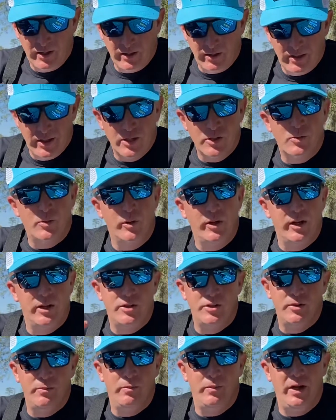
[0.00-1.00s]
This will get
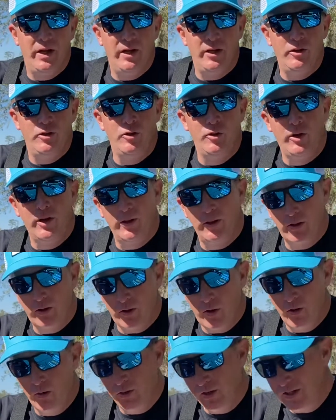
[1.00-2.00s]
you bit. You can
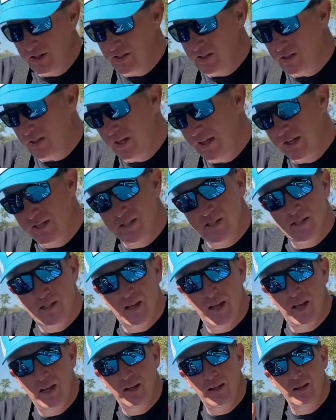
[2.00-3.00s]
throw this, let it
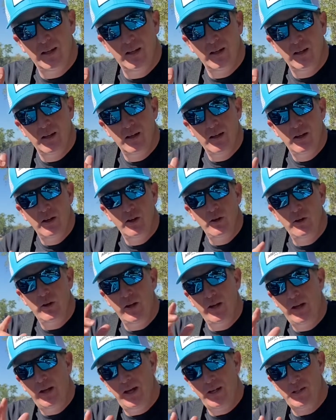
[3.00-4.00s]
sit. You can
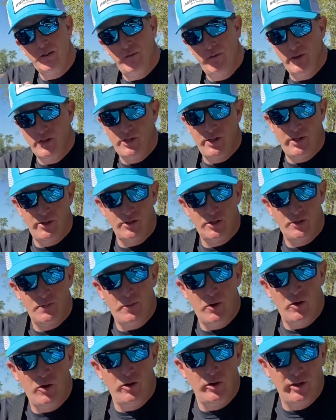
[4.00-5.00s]
catch fish that are
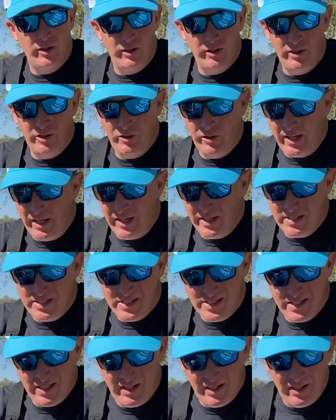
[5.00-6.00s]
spawning you can't
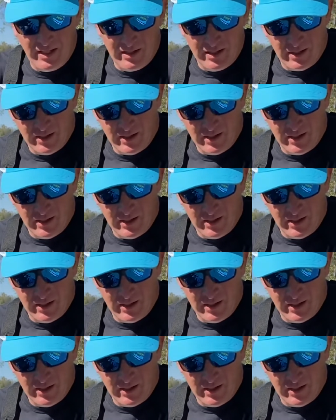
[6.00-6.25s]
see.